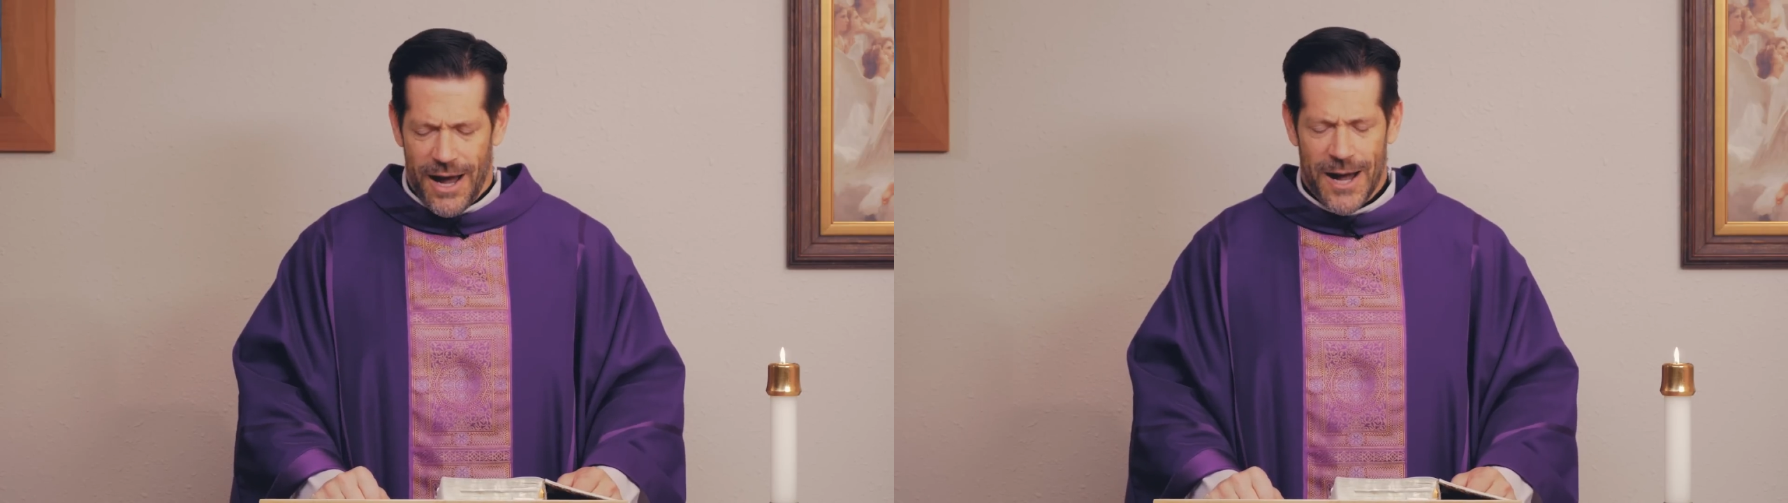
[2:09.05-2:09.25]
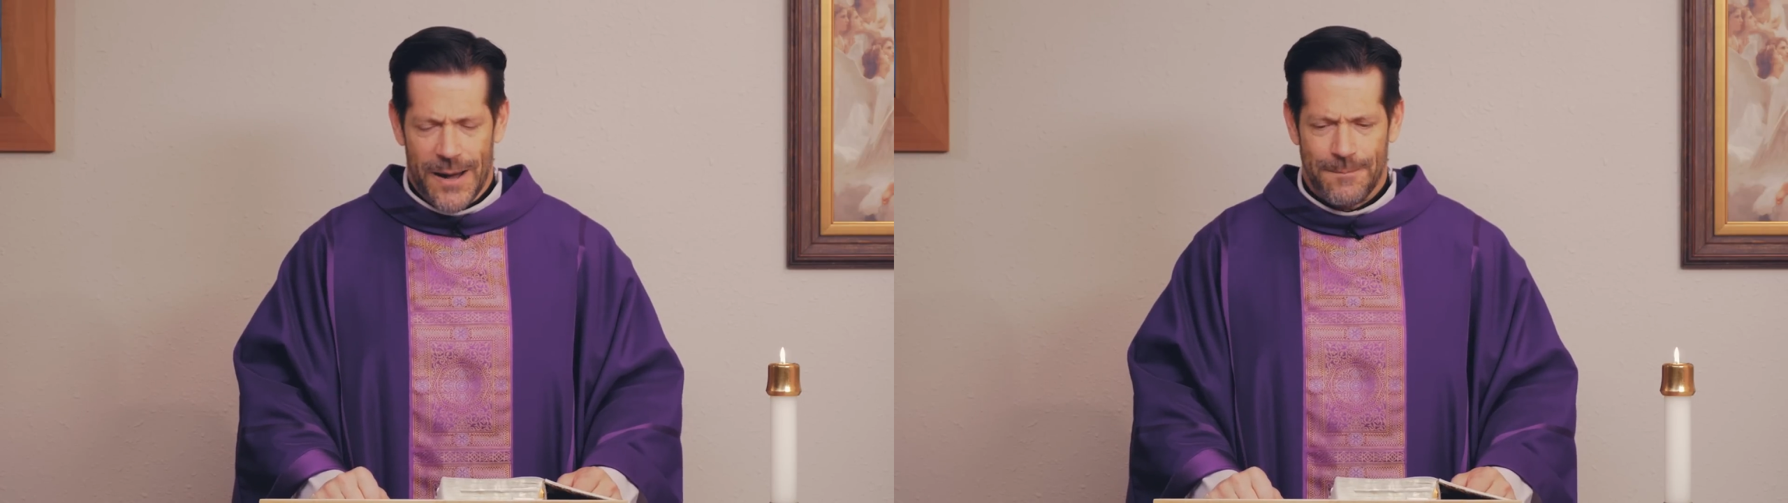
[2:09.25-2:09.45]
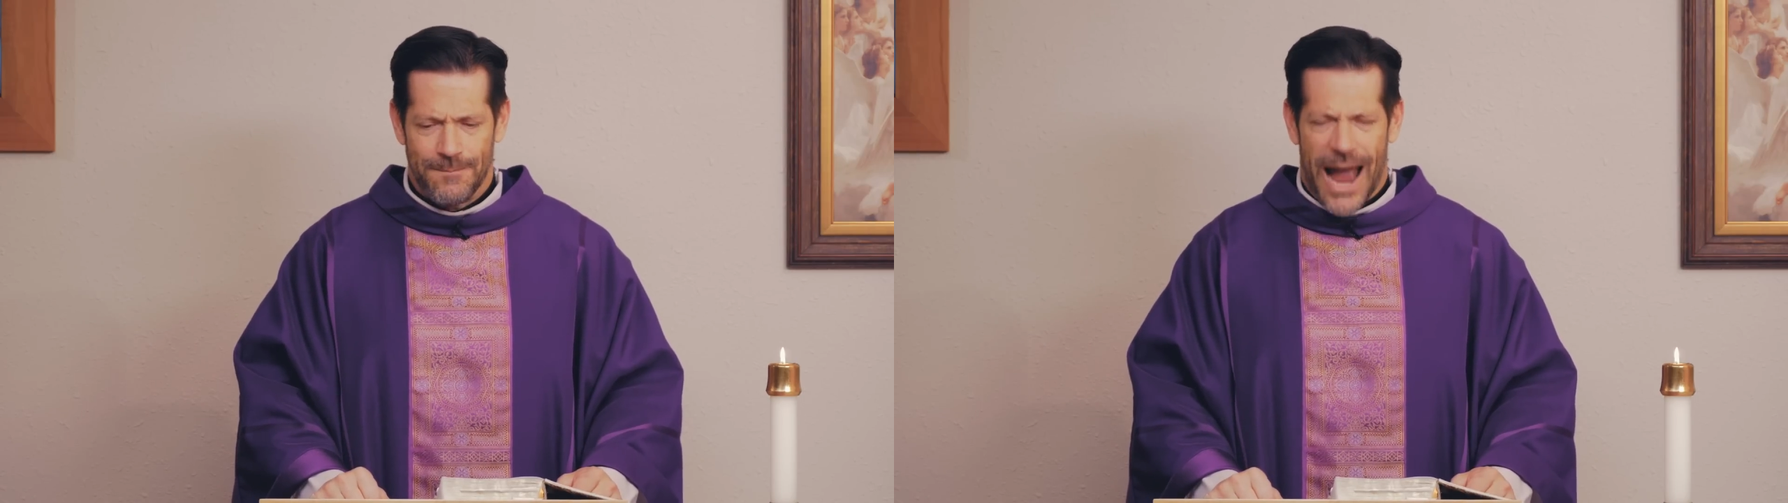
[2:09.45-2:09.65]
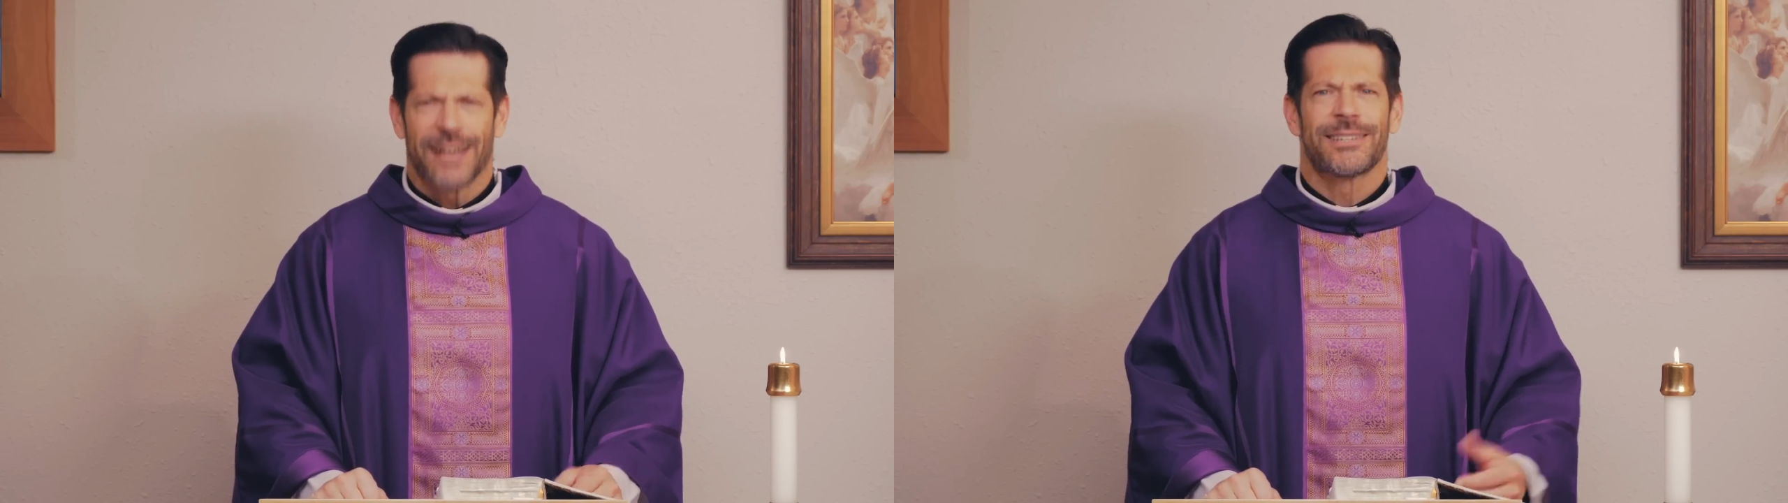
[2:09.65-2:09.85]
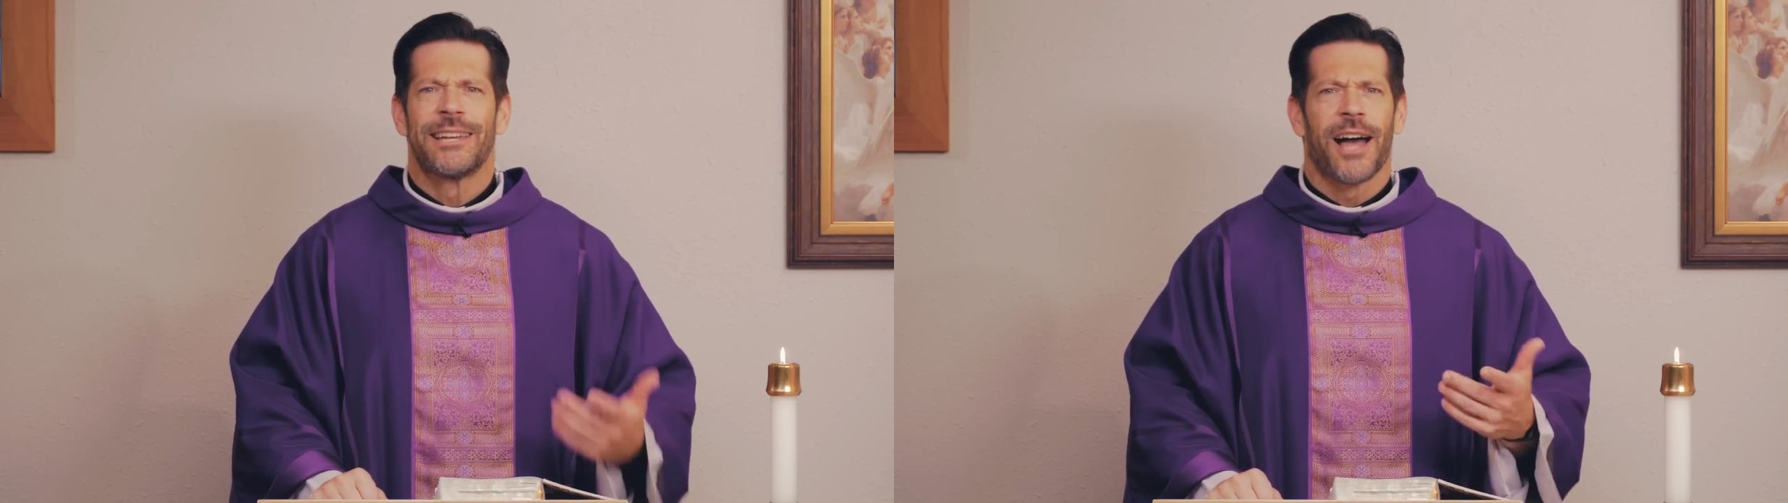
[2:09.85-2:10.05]
um,
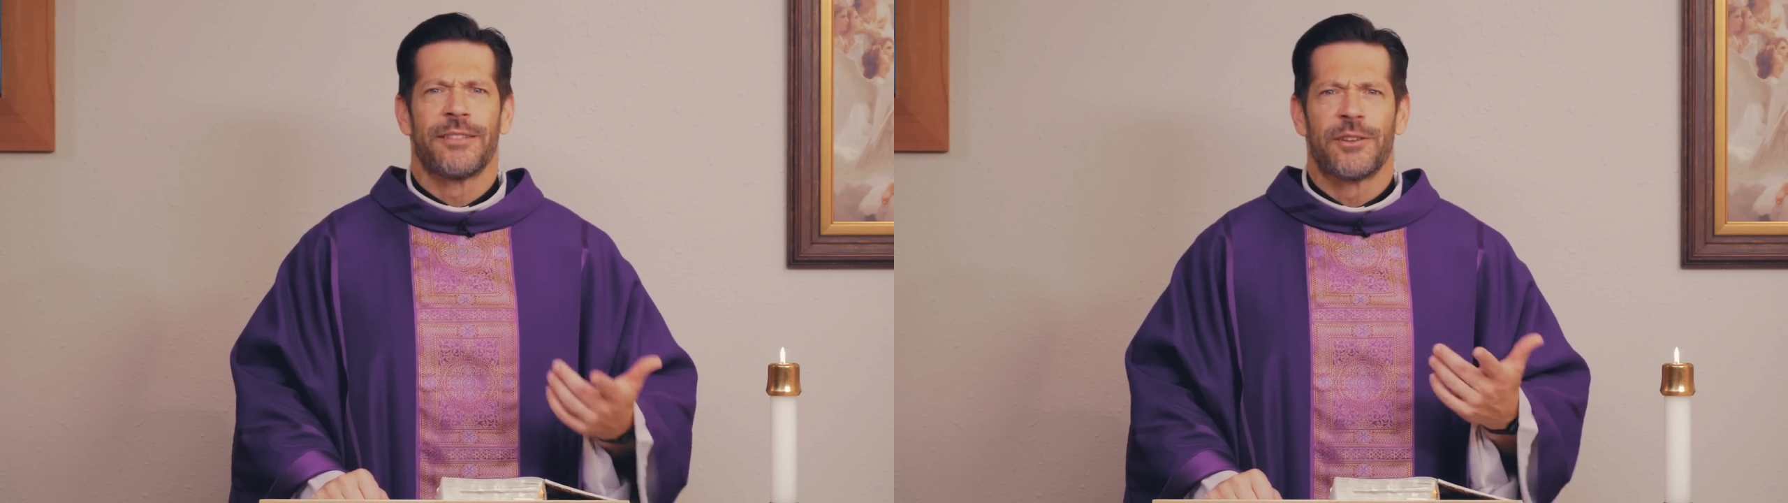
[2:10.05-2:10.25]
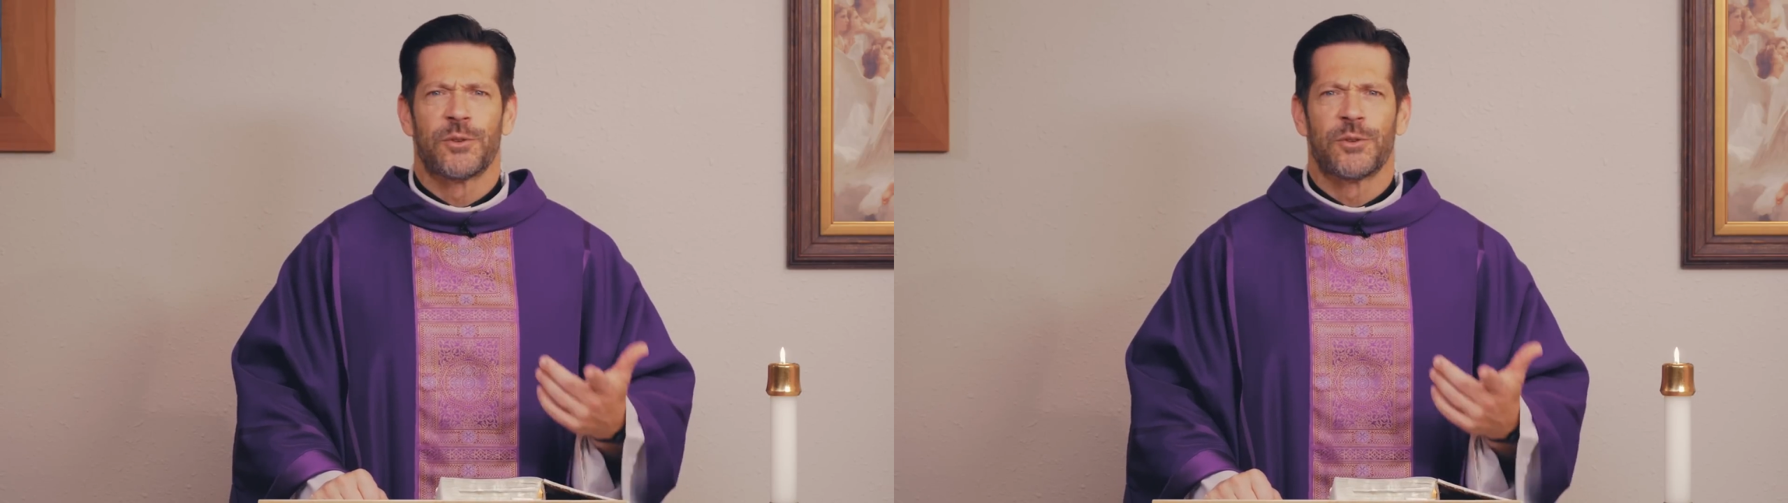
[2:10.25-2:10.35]
asking God